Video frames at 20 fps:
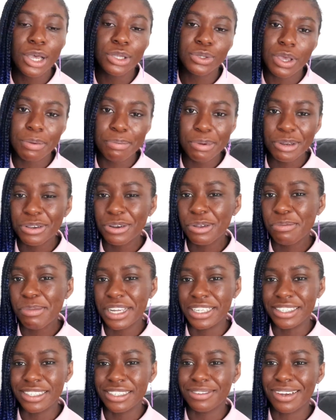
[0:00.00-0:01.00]
so I put it on my
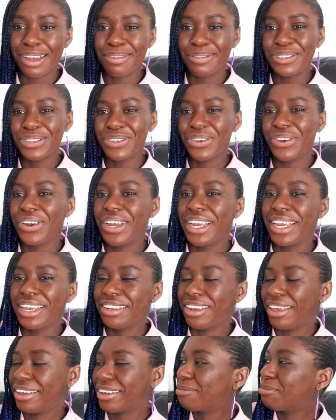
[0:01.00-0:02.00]
Instagram story
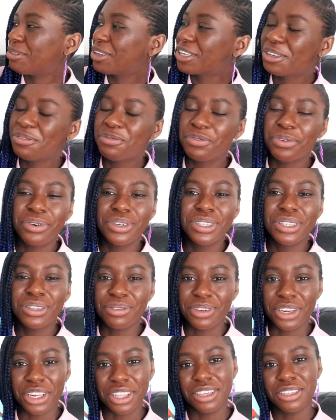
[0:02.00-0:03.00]
like I'm looking forward to
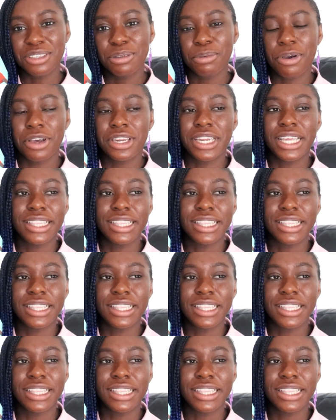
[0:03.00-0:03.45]
reading this one,